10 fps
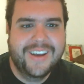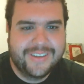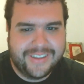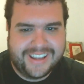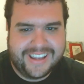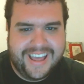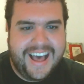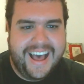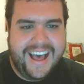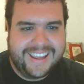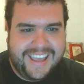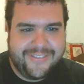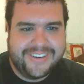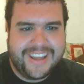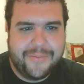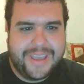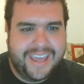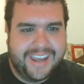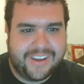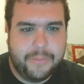So like, every time we
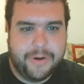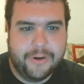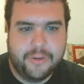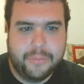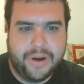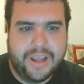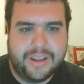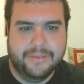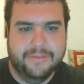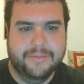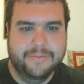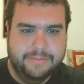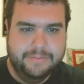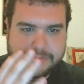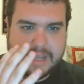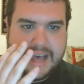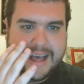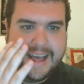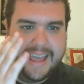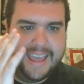hit a commercial break,
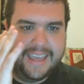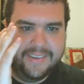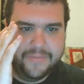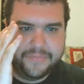I